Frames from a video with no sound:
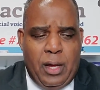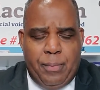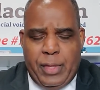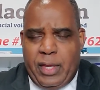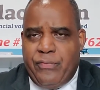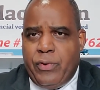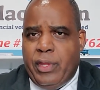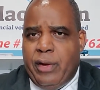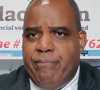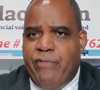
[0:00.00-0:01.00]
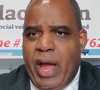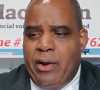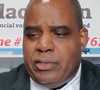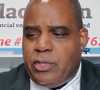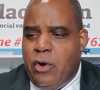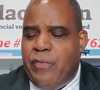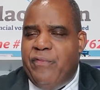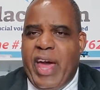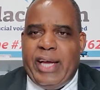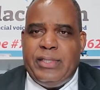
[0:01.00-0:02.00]
thing for the virus, COVID
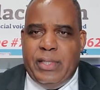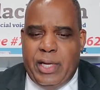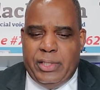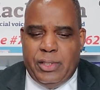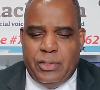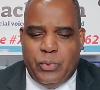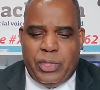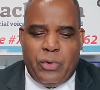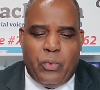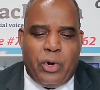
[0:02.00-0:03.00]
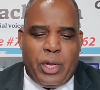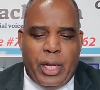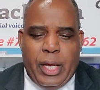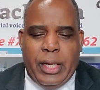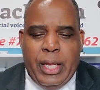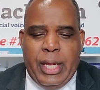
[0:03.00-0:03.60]
vaccinations, what they're working on.